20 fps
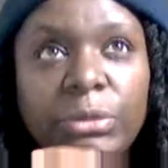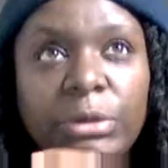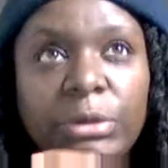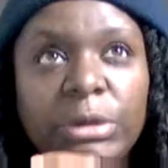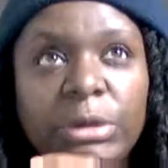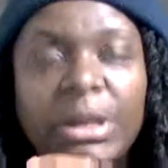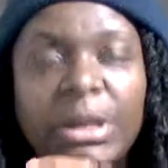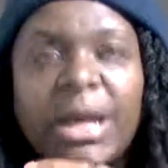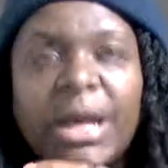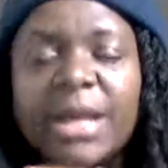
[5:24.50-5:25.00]

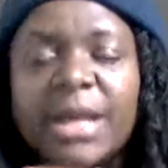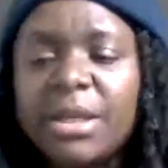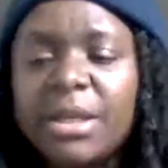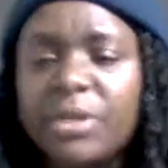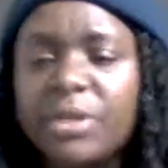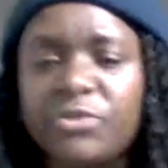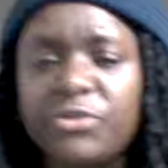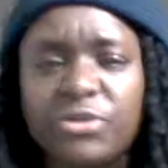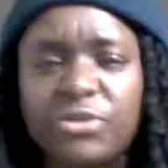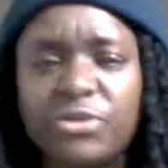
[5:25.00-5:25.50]
Lion
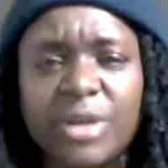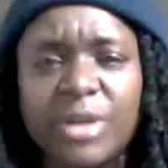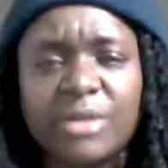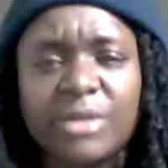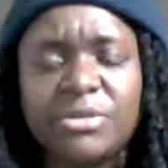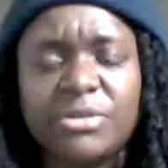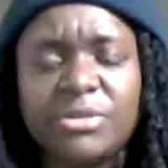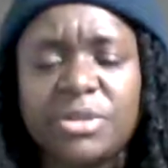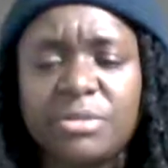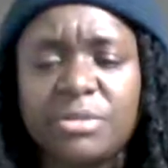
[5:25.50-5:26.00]
of
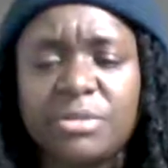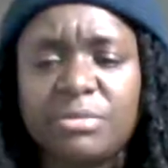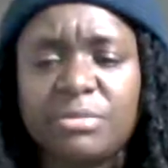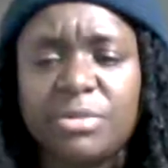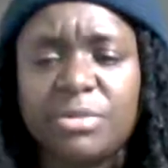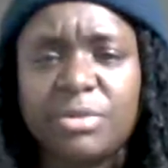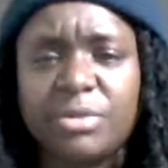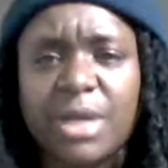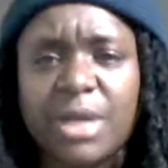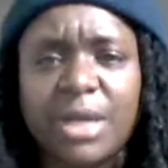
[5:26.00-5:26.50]

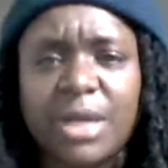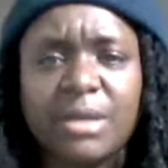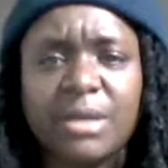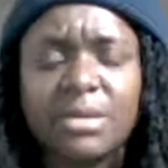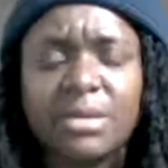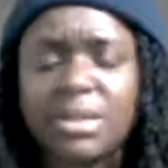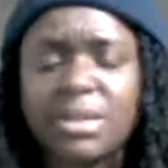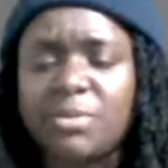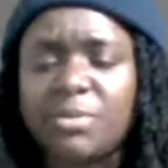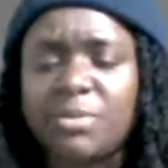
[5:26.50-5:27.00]
Judea,
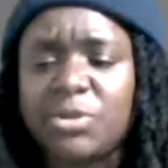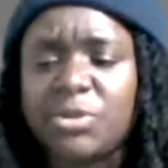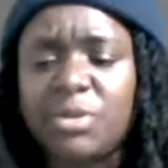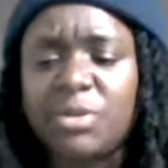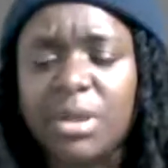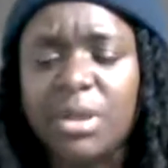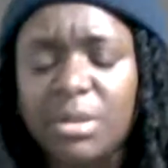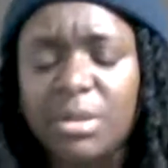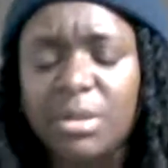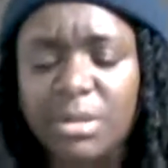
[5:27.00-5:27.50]
something
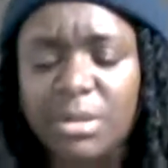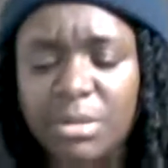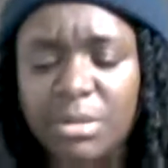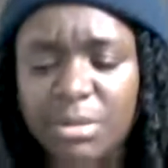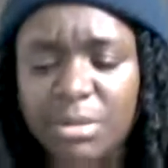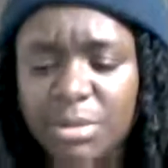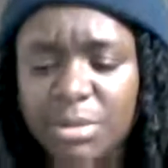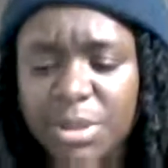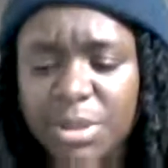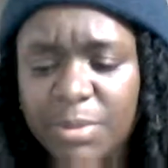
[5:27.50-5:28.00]
Judah
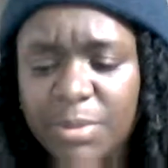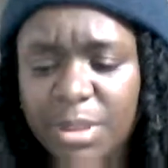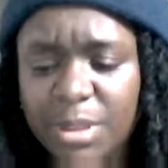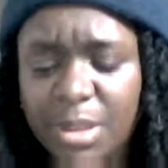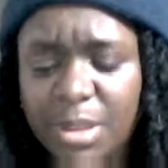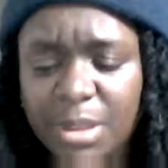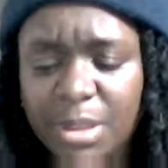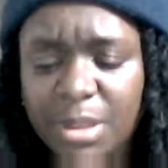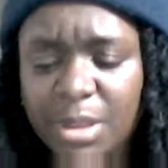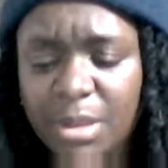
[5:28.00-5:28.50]
or something
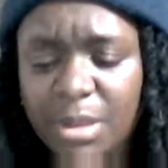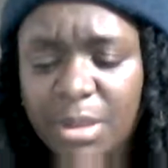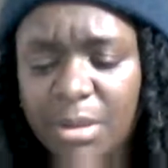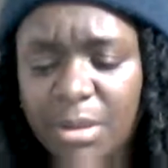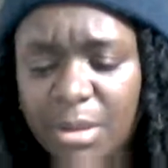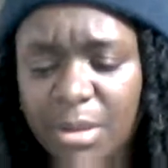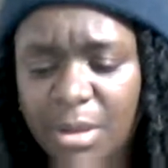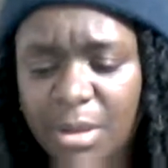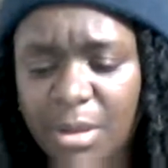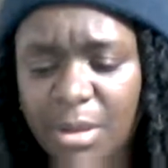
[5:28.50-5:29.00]
like that.
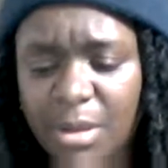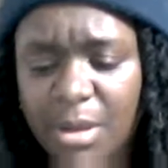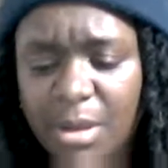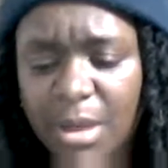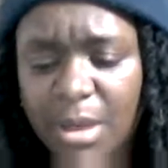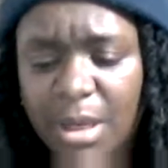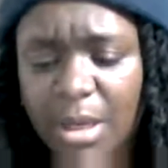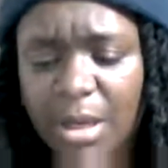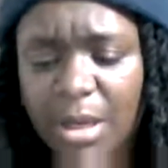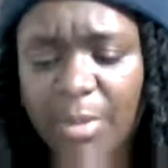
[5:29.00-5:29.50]

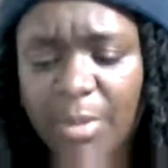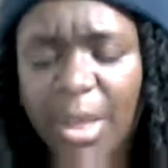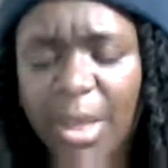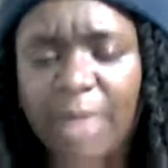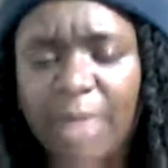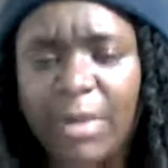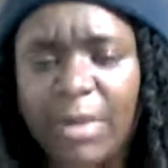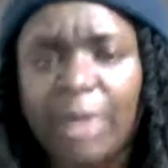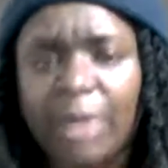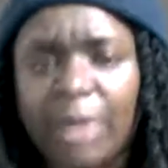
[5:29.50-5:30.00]
And they have
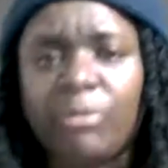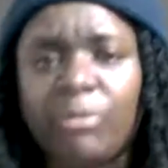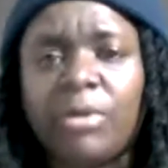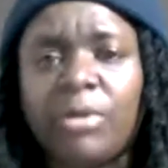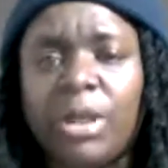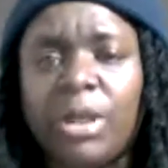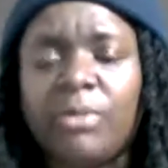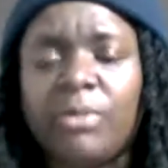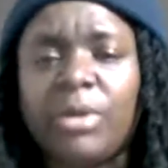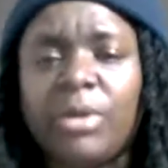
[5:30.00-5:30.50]
like
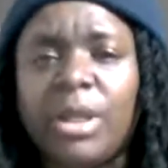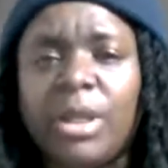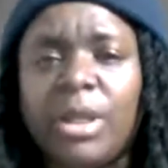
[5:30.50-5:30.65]
really, really,